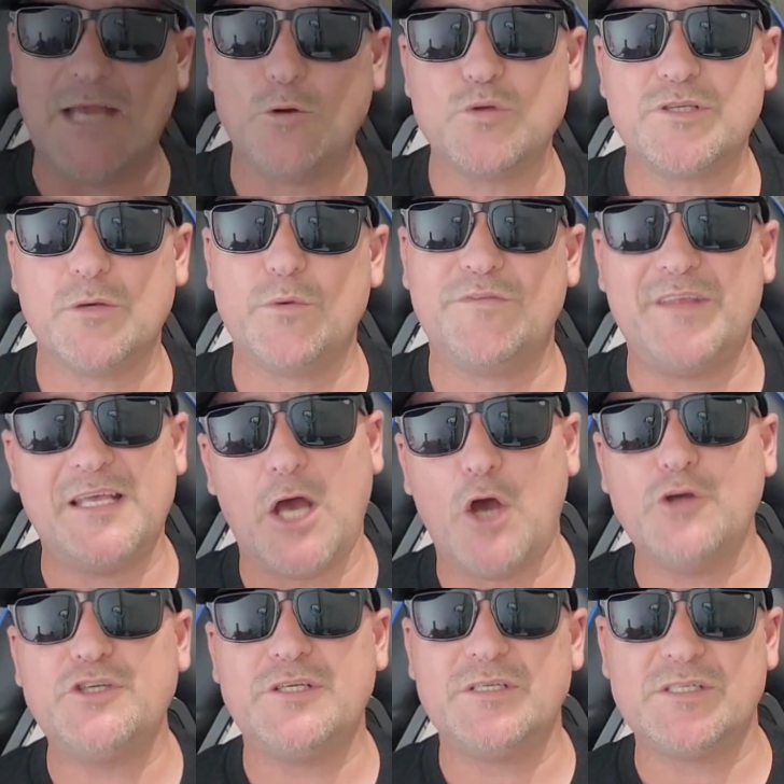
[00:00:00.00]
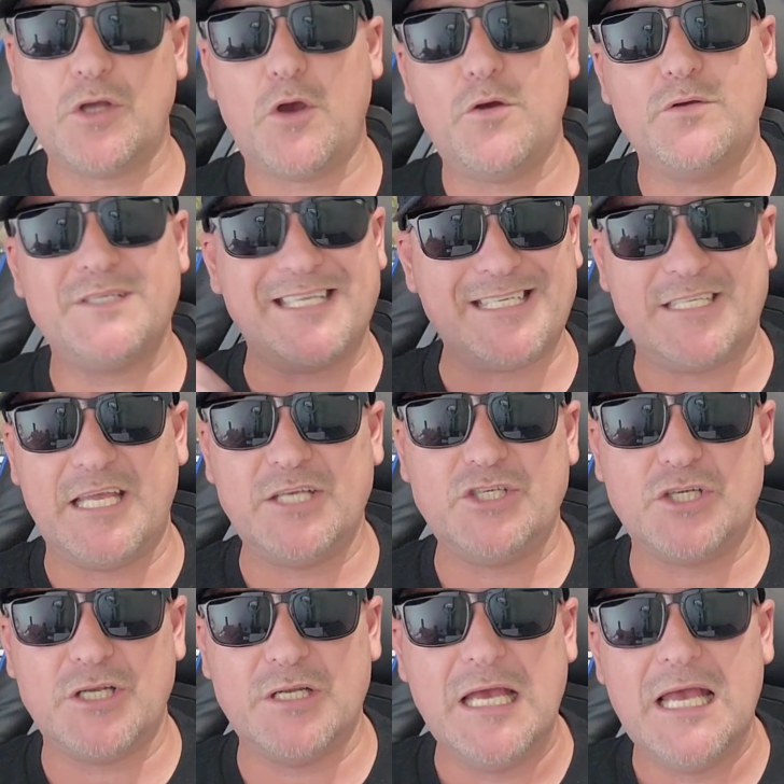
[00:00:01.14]
also with the Ocean Zones
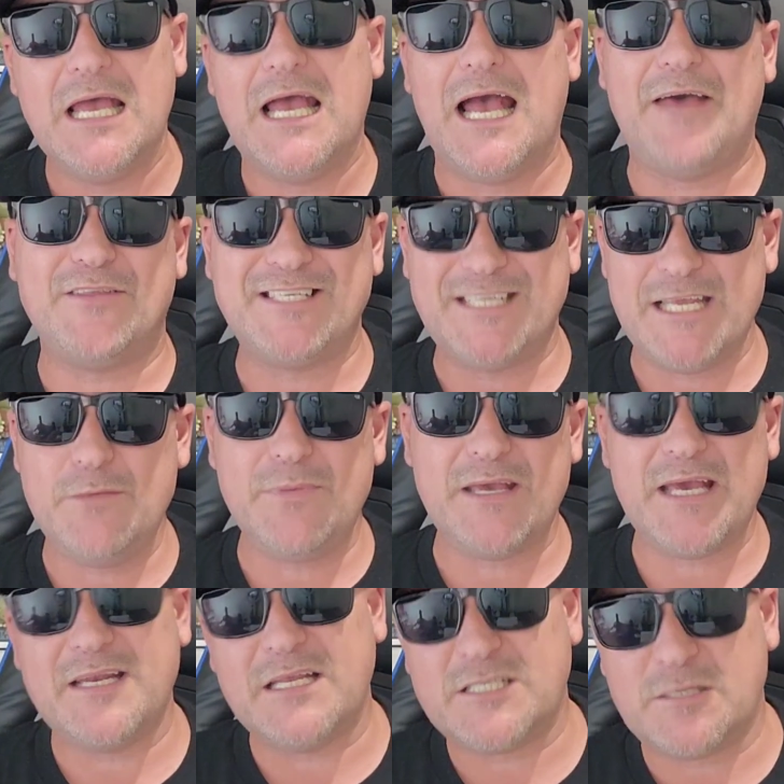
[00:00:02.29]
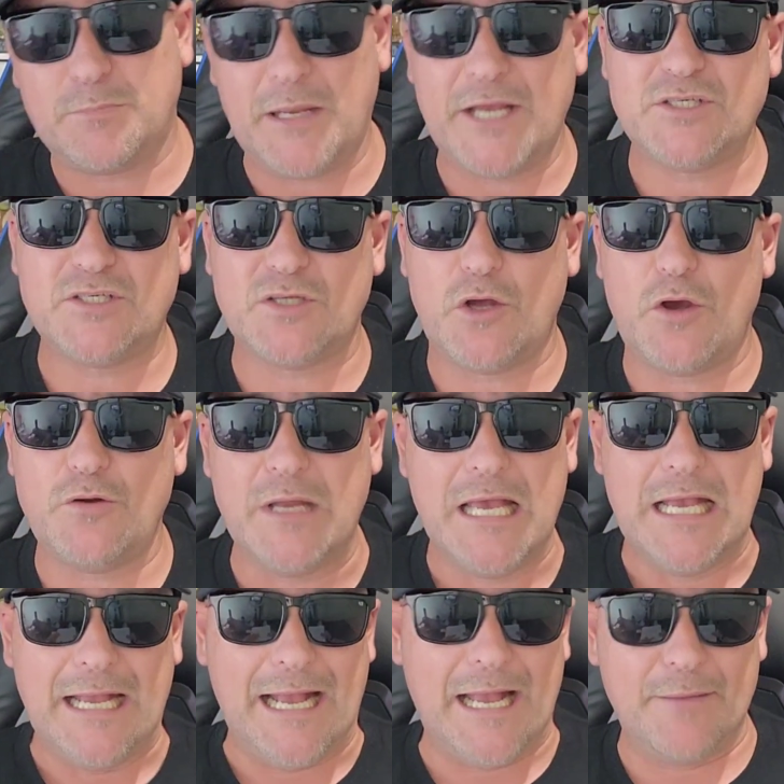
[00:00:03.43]
extension, the Seabed Splash Zone,
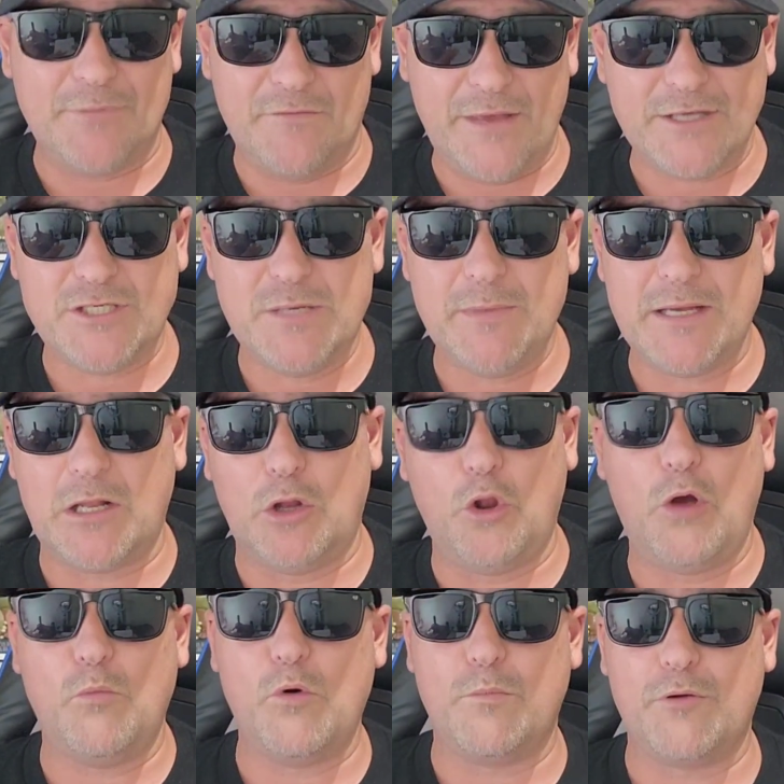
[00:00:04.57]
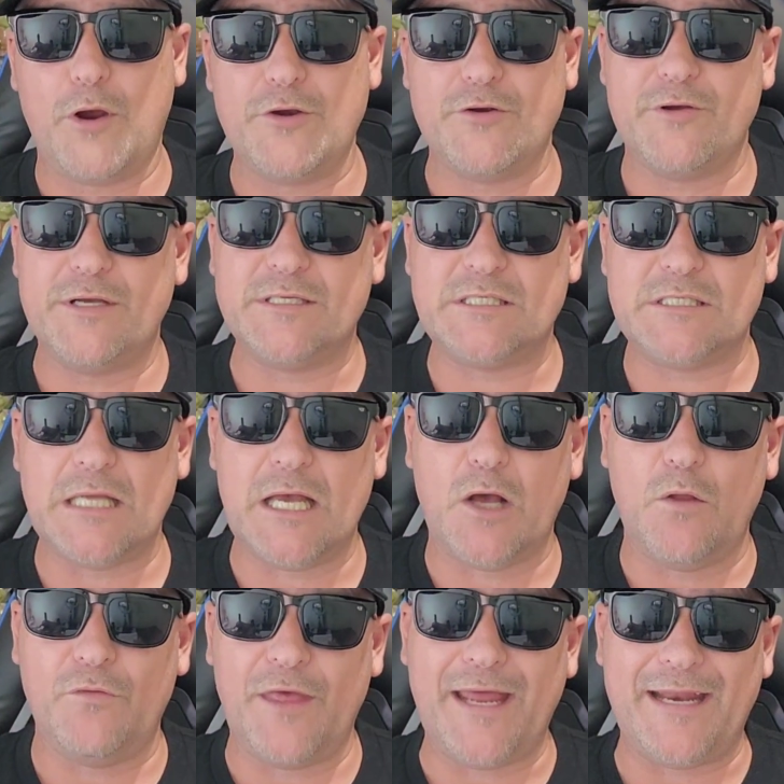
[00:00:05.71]
they've actually made a lot more progress
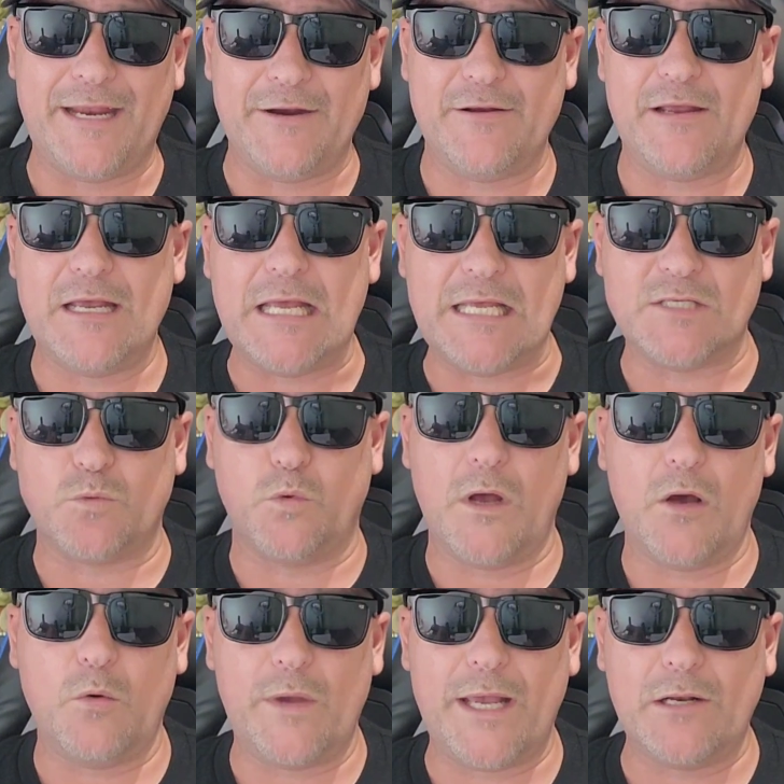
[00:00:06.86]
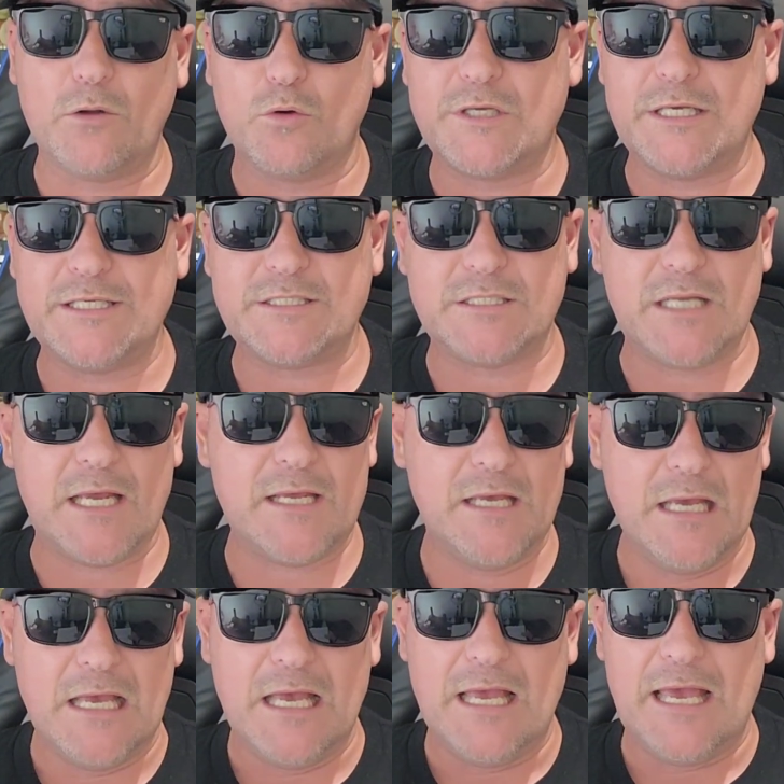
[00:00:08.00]
on that area as well. We had a look yesterday
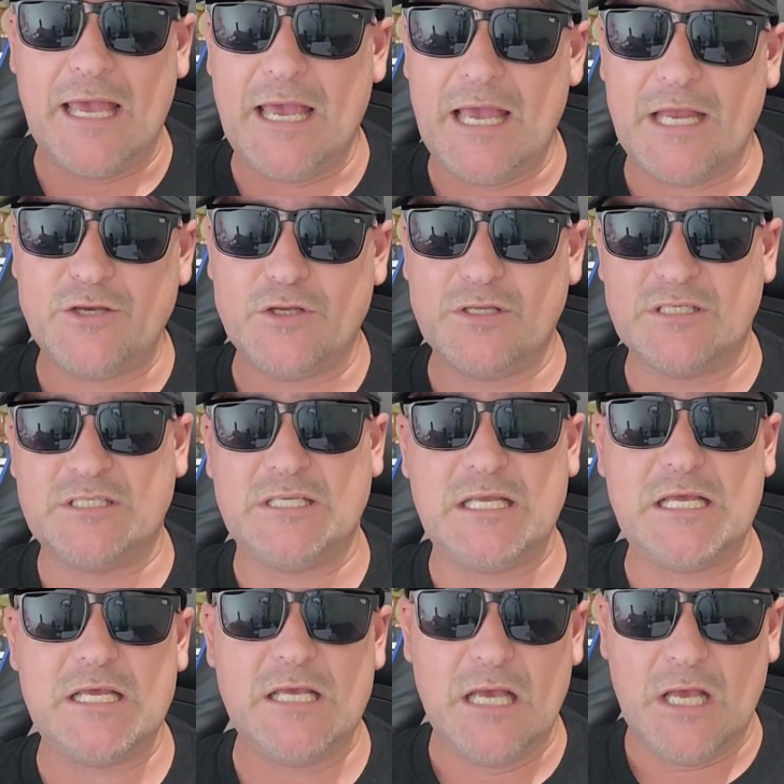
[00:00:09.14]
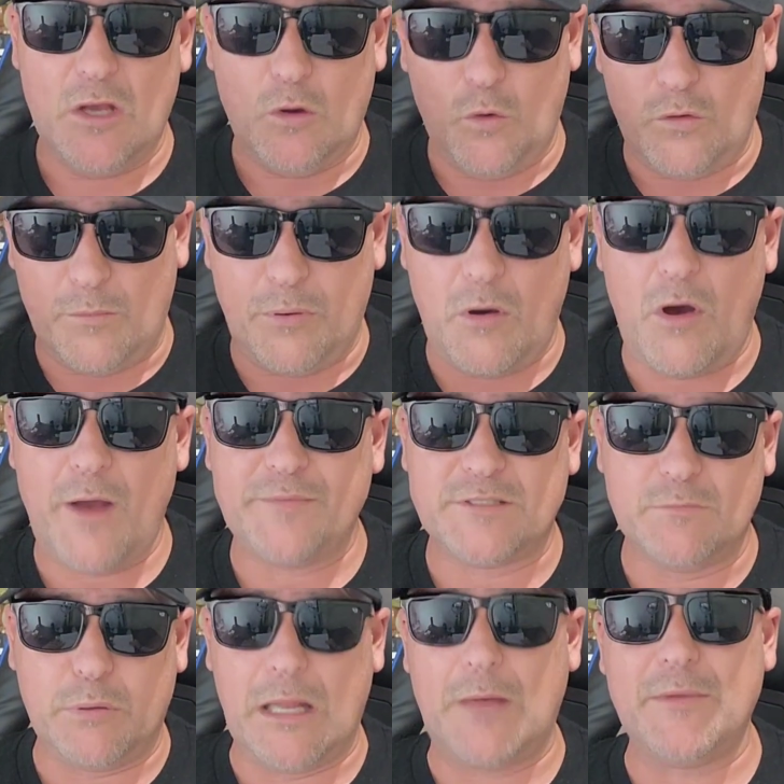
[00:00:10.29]
and you can see all the pipes
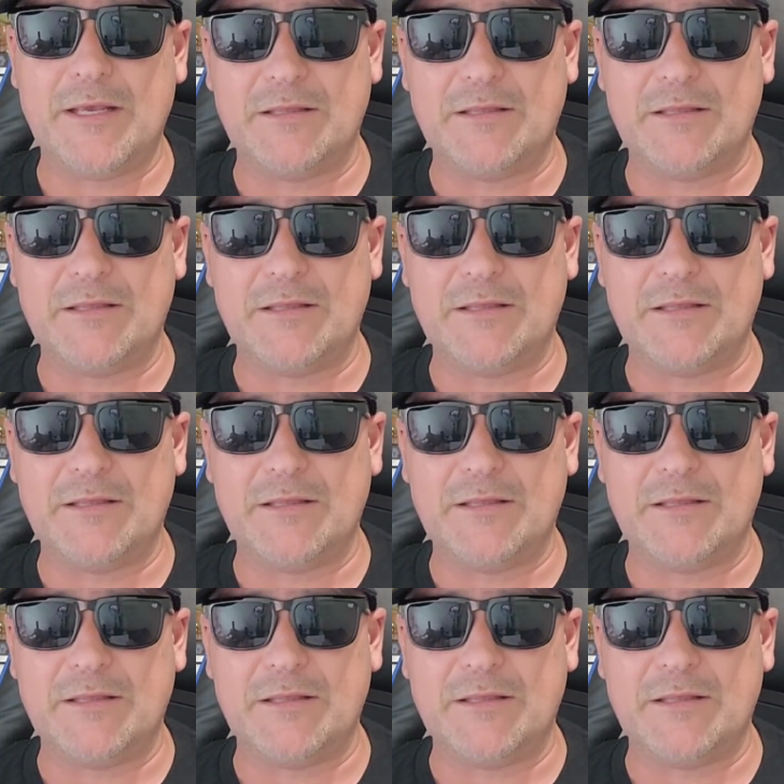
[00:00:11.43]
and plumbing